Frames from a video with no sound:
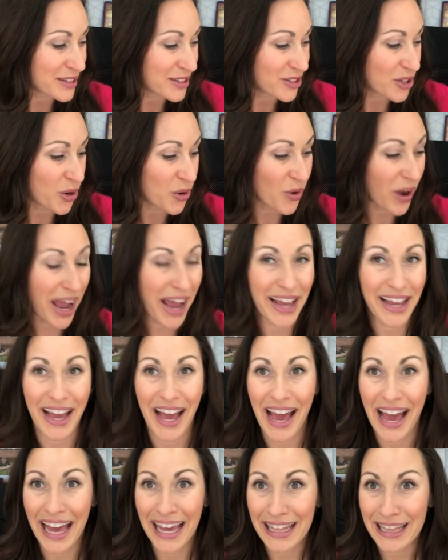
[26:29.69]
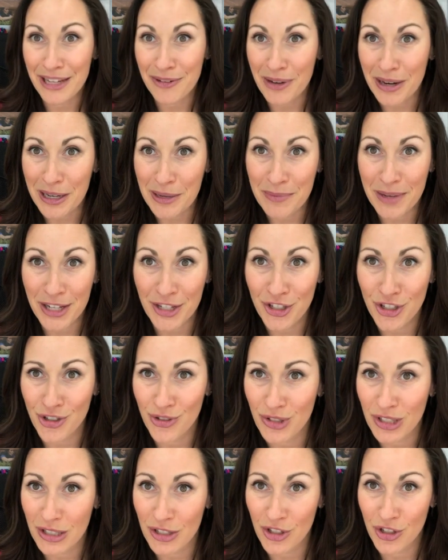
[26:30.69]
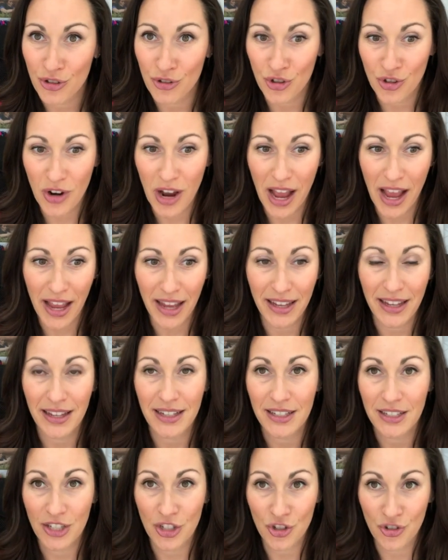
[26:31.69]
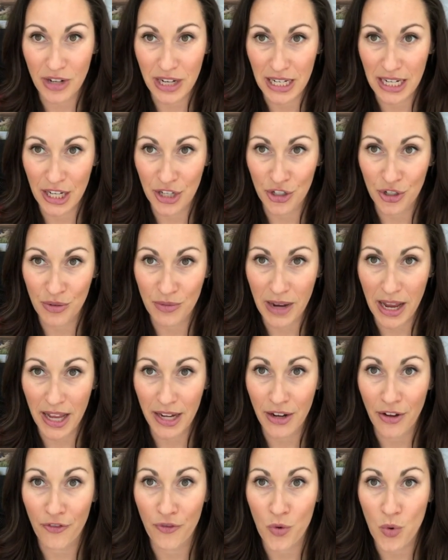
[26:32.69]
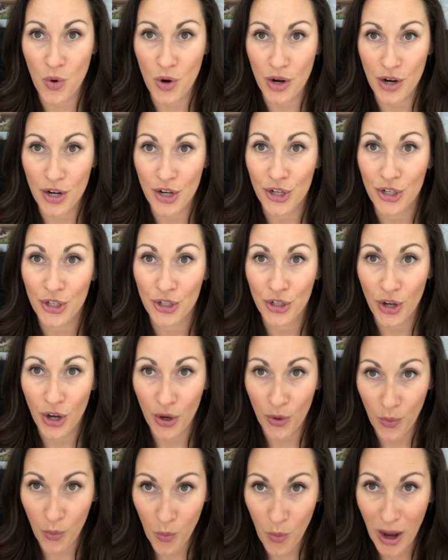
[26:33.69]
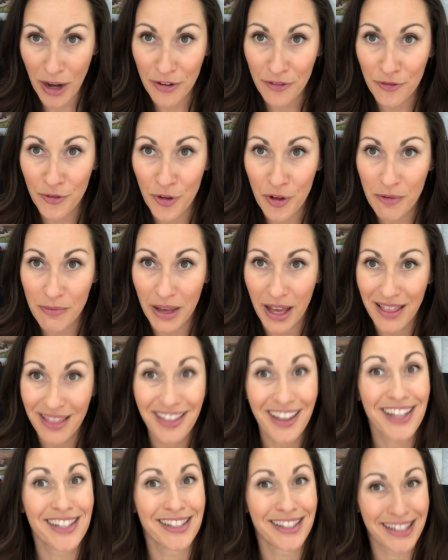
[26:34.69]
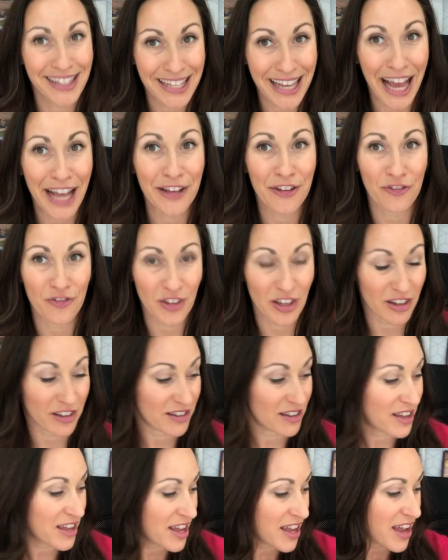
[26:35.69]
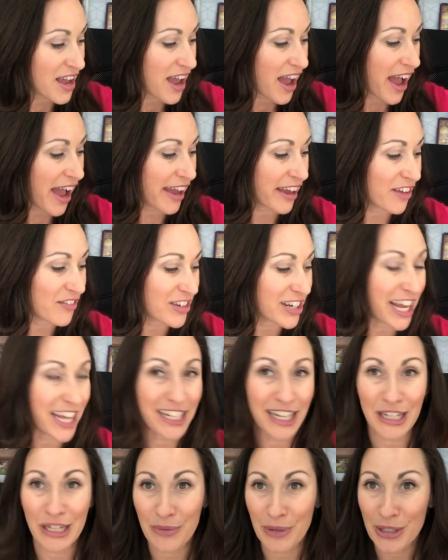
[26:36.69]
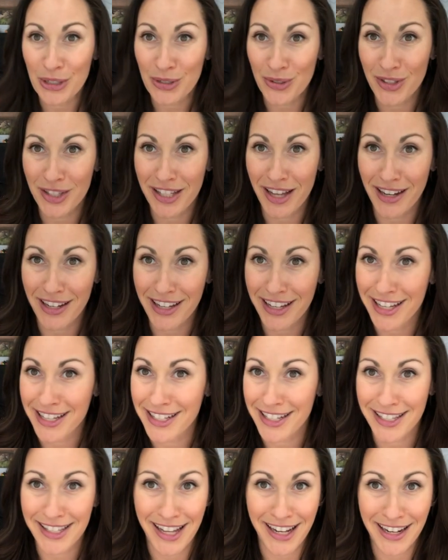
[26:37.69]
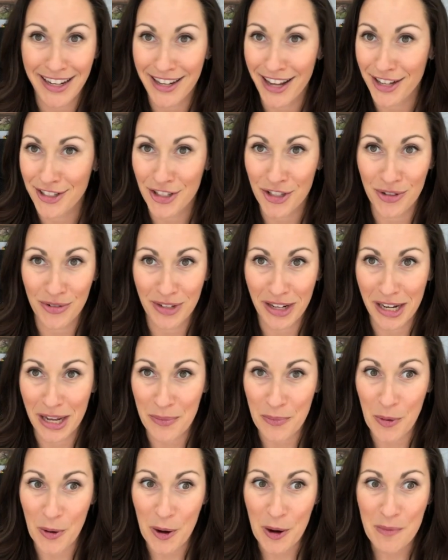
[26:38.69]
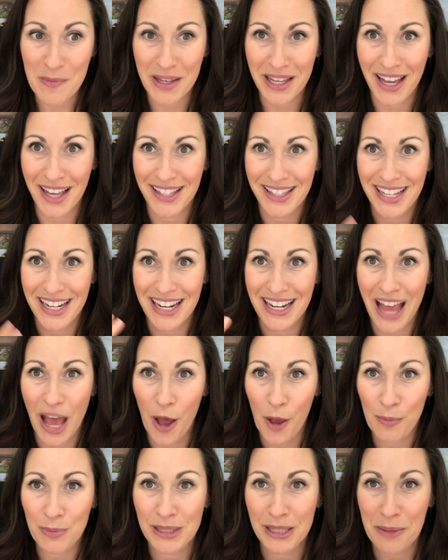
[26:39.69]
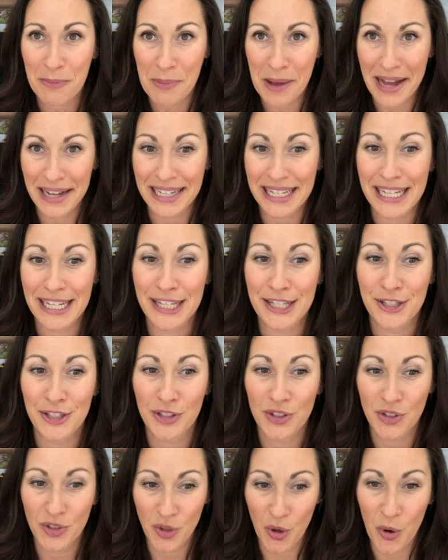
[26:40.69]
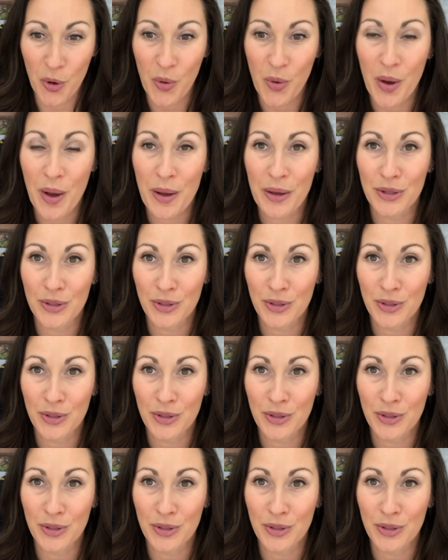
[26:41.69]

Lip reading: So I highly recommend you try to drink Ningxia Red for 1 full month and see how you feel. I haven't had anyone who's done it and decided not to do it anymore because it helps the body so